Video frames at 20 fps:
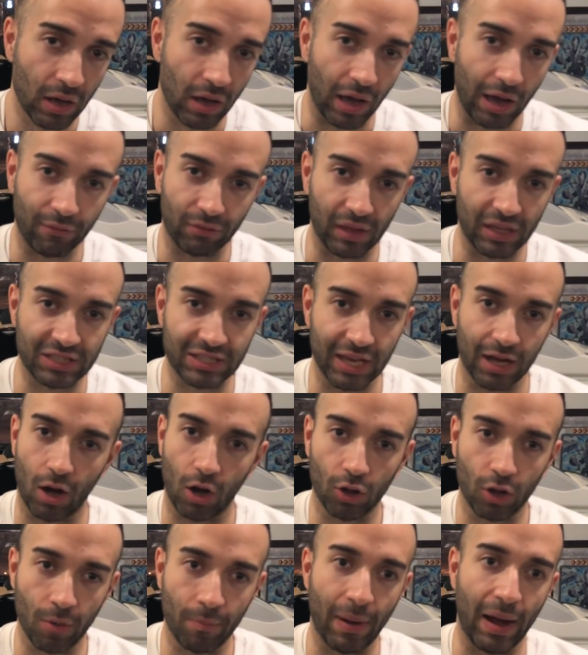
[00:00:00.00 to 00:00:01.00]
If they set
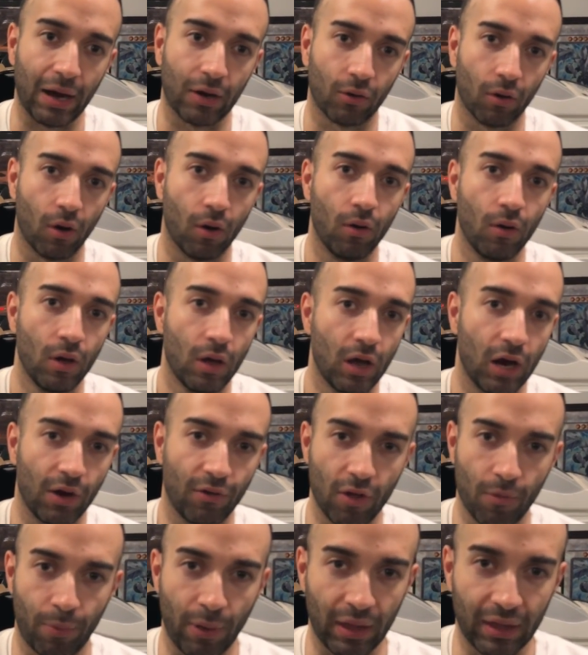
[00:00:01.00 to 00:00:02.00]
all their back row, if
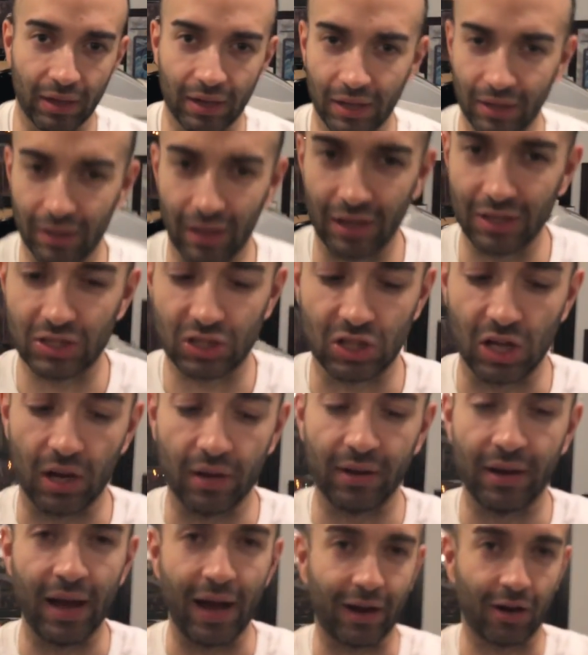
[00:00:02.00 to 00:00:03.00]
they play like a, a
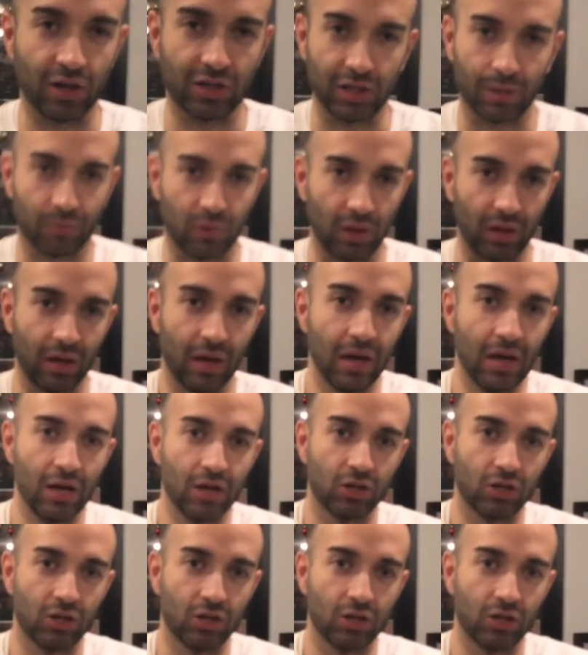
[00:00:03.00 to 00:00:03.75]
stun deck or something.